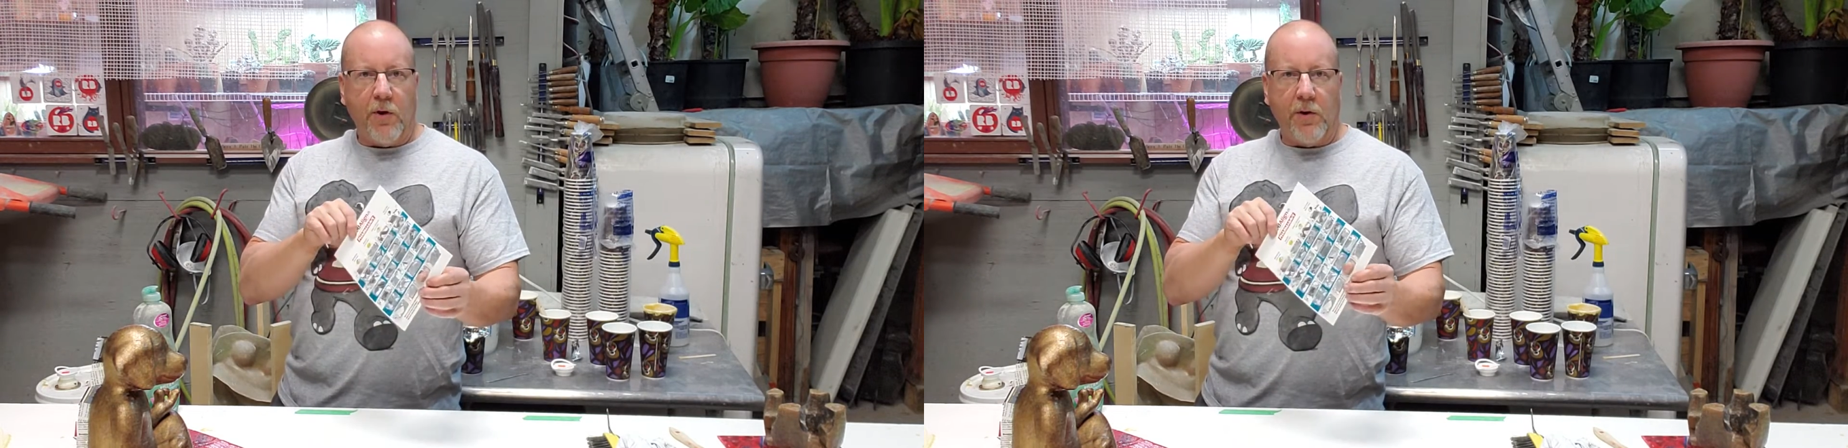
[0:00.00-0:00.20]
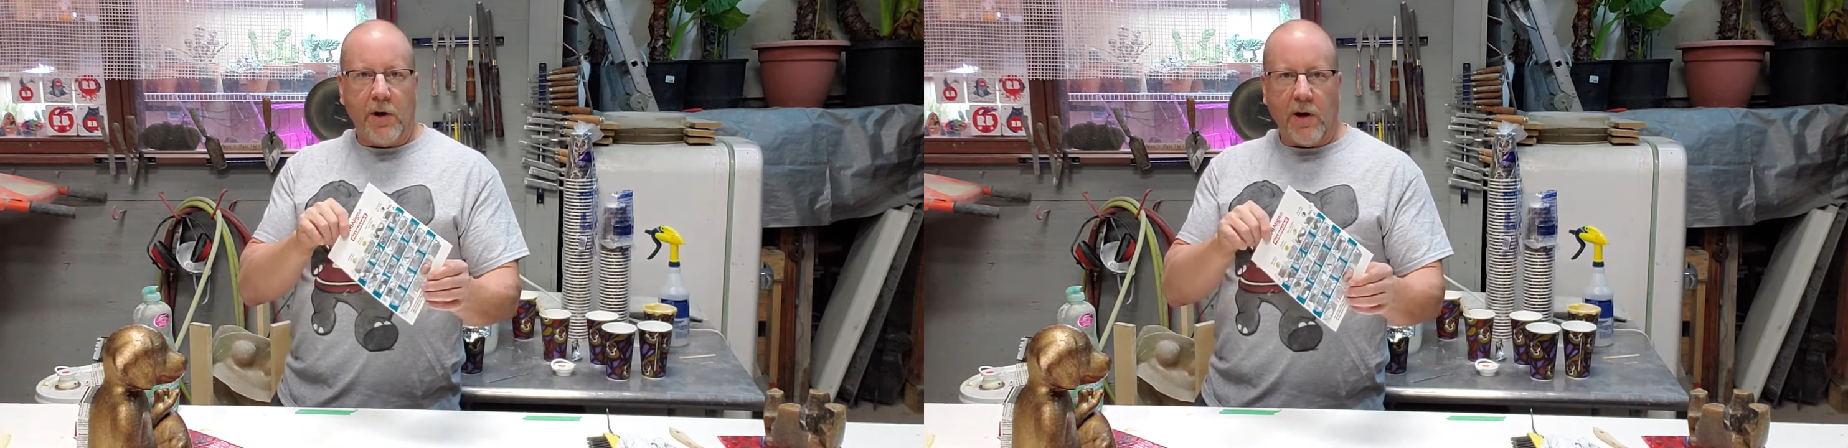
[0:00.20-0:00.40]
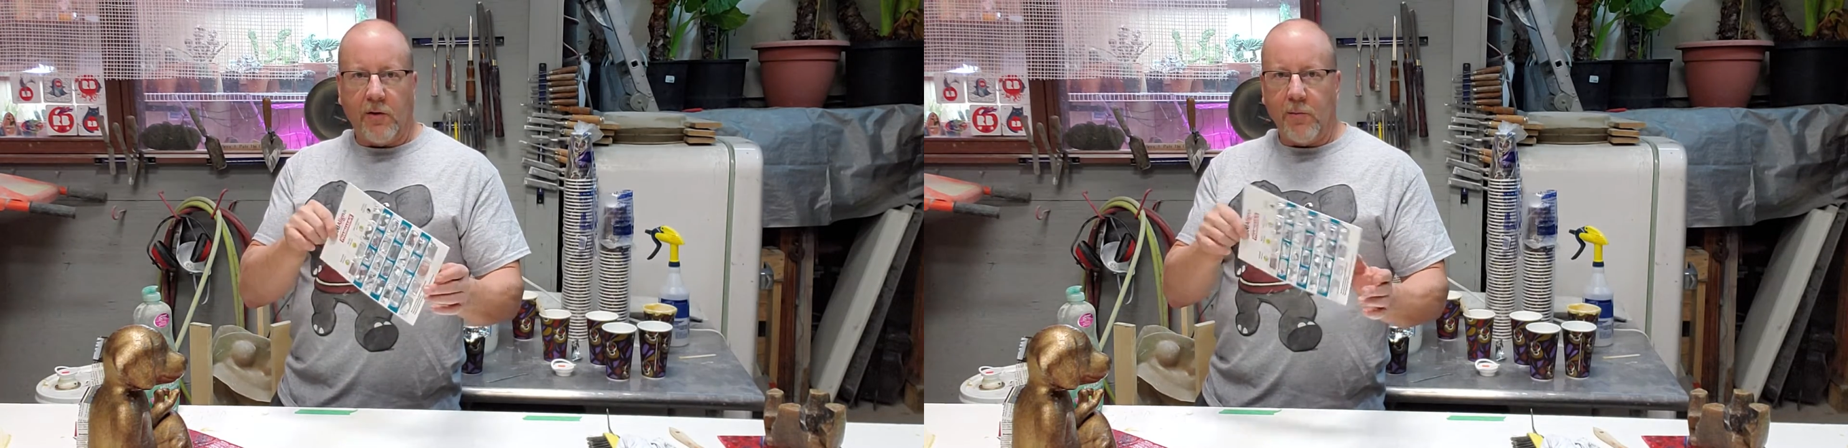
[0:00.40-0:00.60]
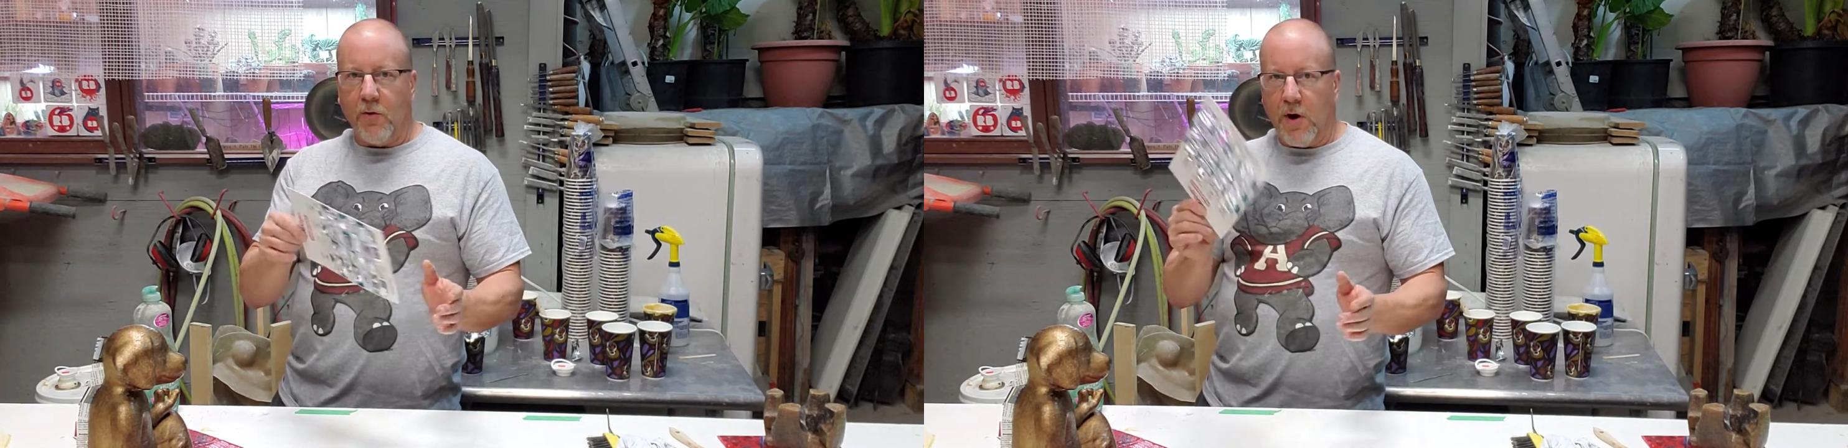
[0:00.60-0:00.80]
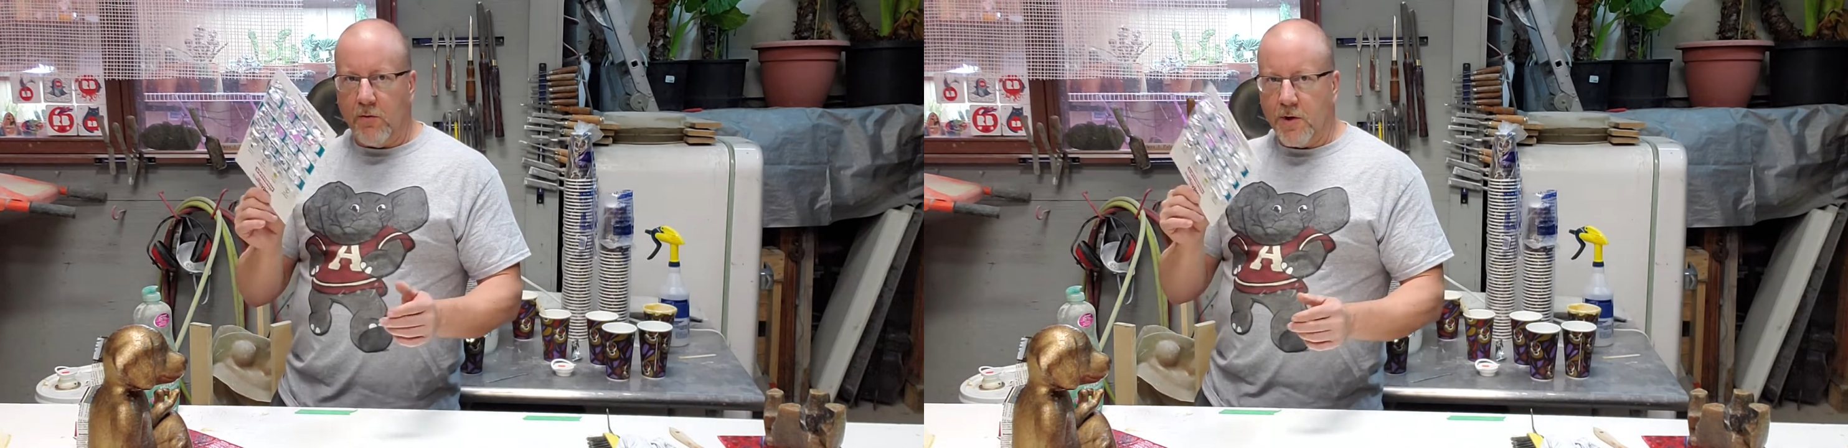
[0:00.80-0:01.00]
and you got some
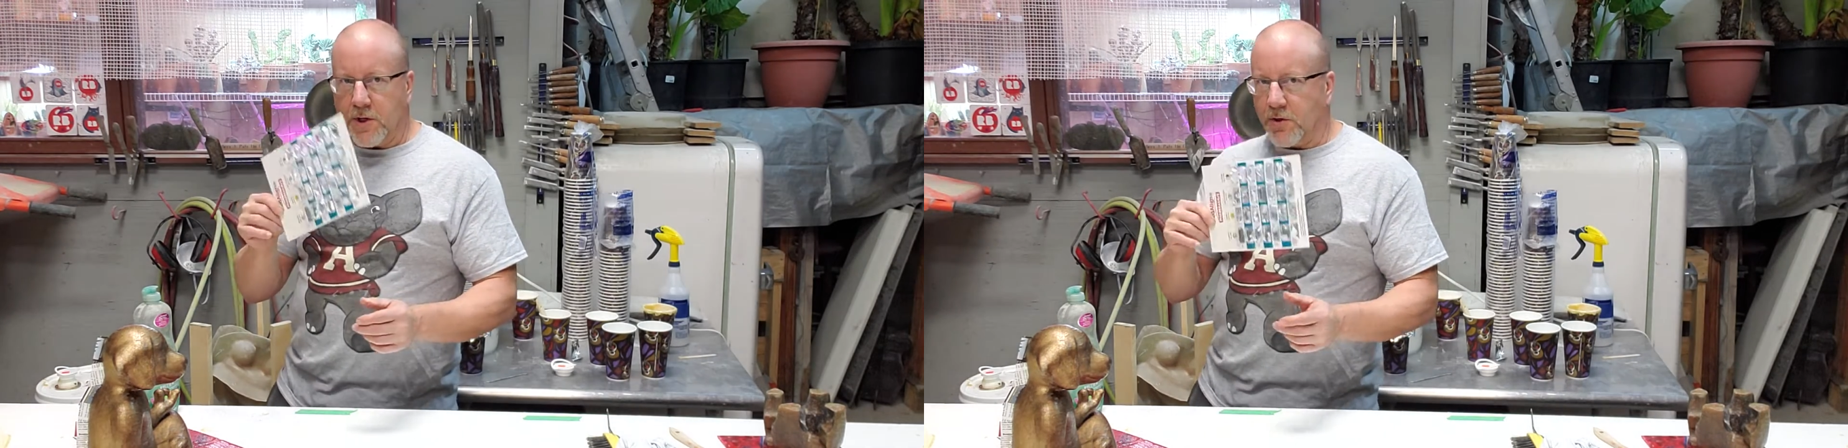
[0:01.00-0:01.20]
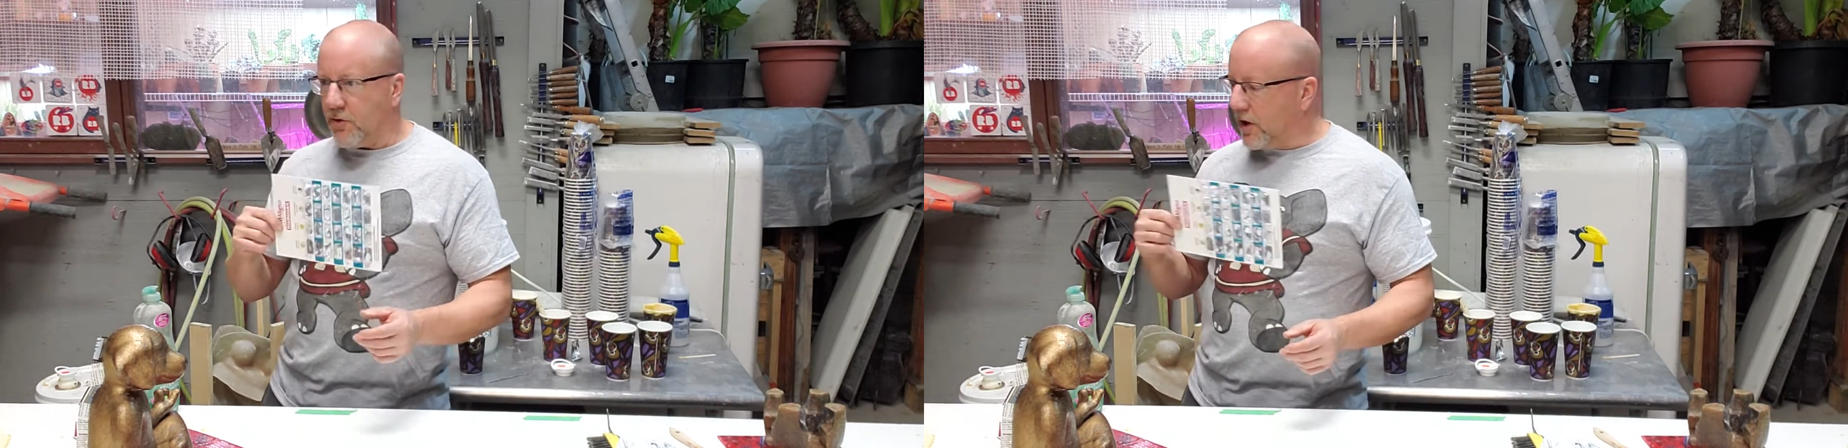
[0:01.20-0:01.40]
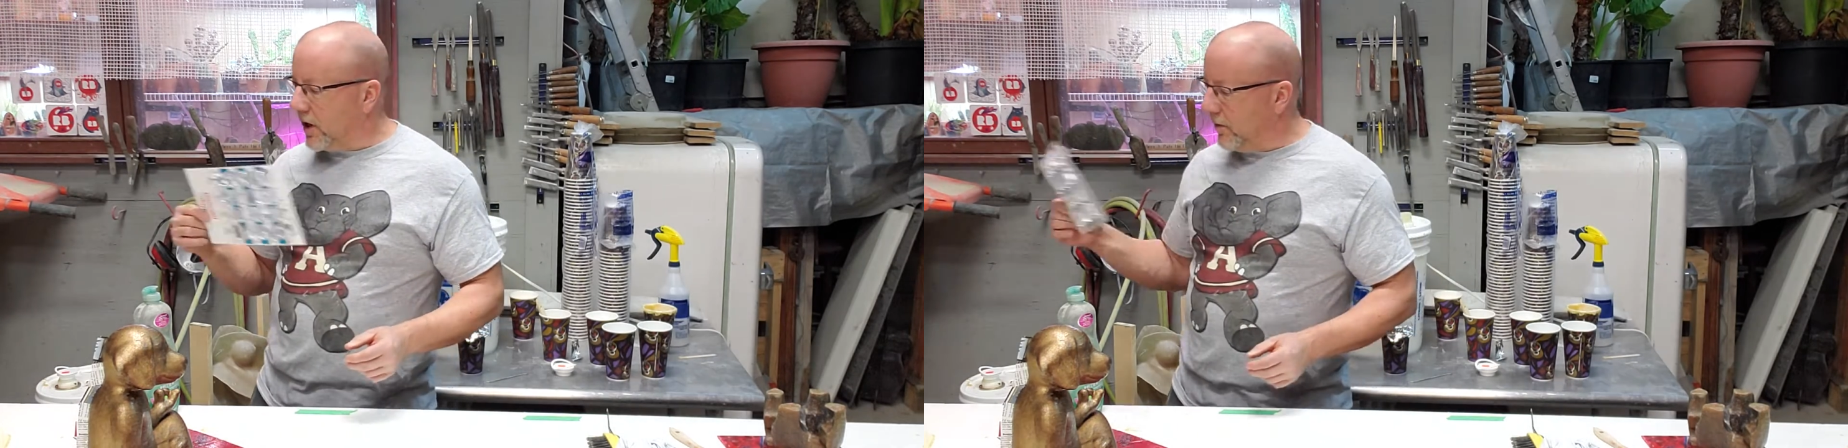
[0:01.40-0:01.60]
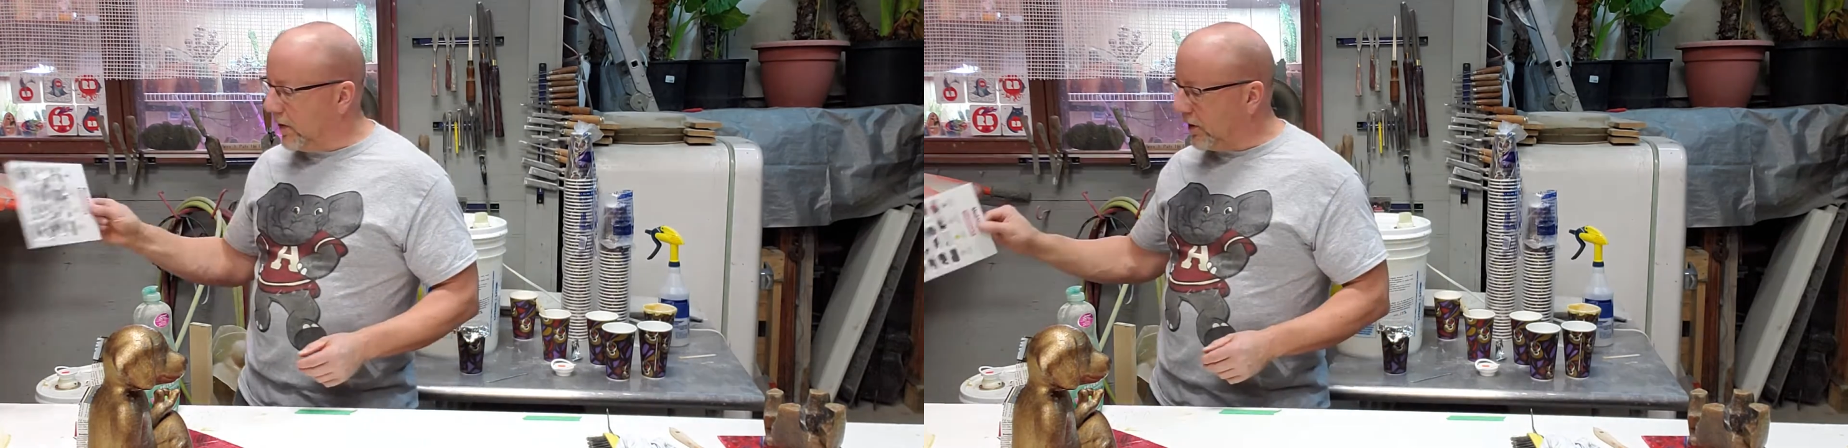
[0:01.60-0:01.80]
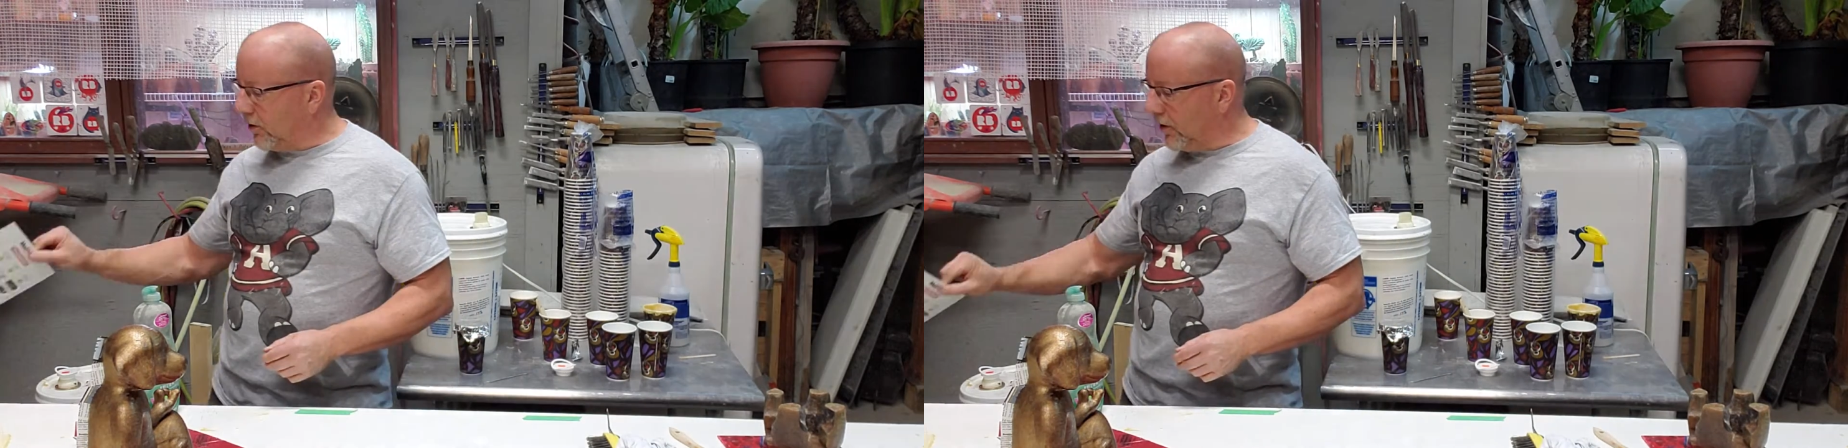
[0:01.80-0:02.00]
great registry key
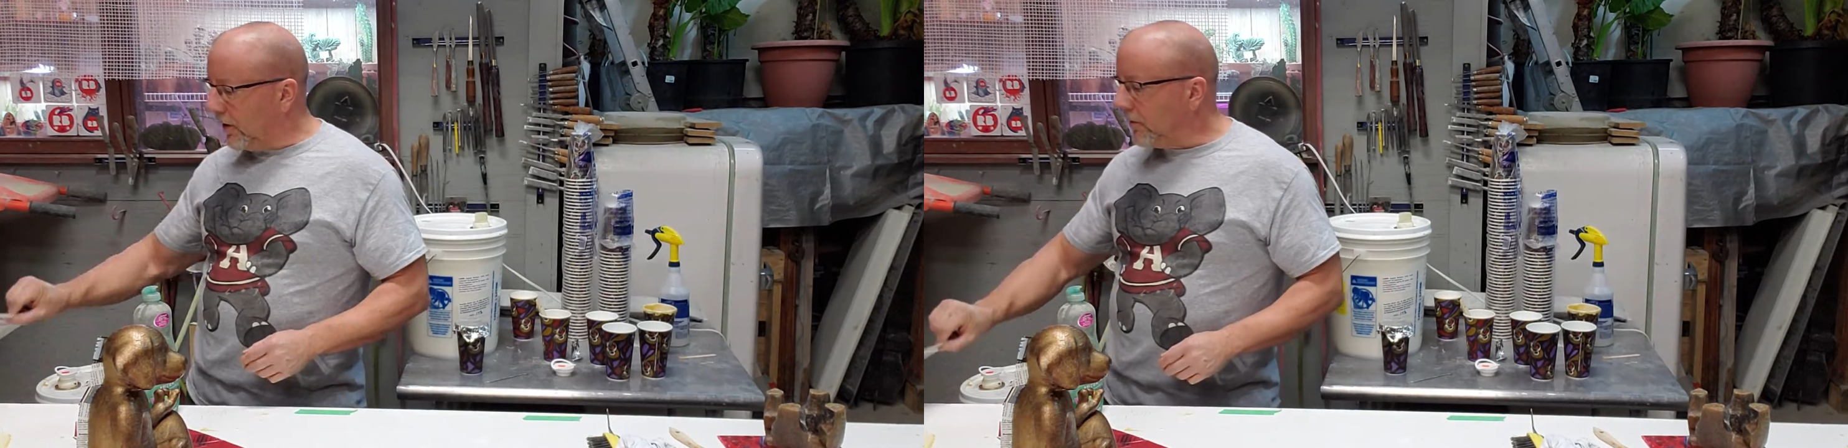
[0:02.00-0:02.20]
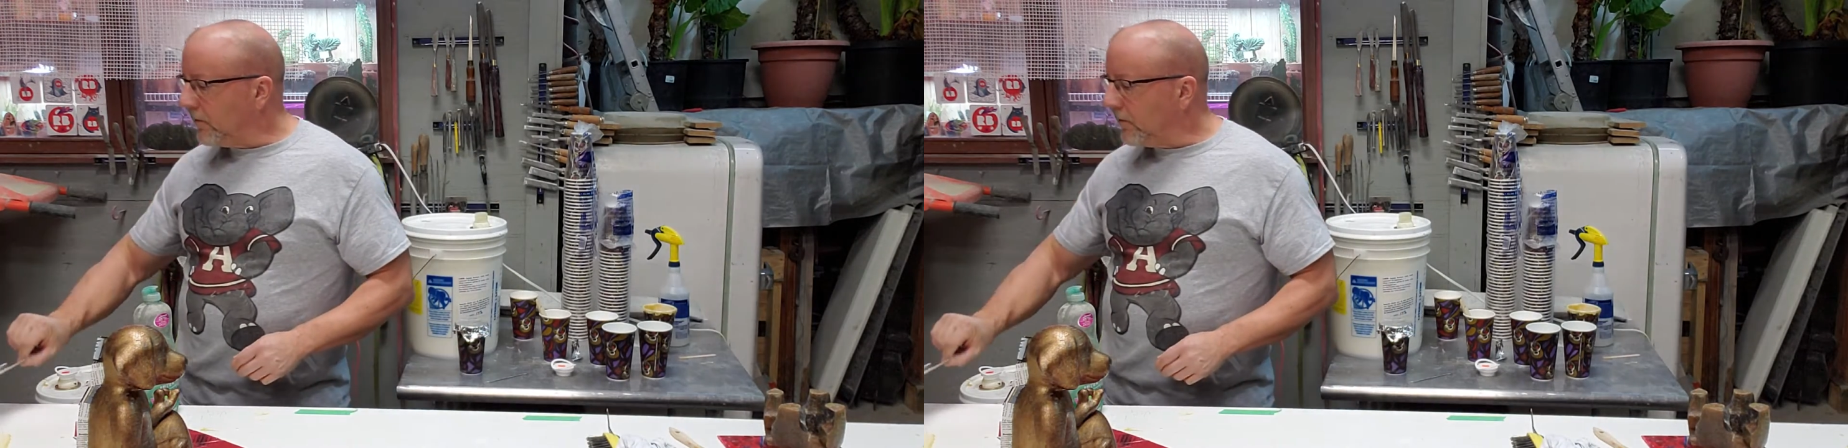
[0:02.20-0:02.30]
material.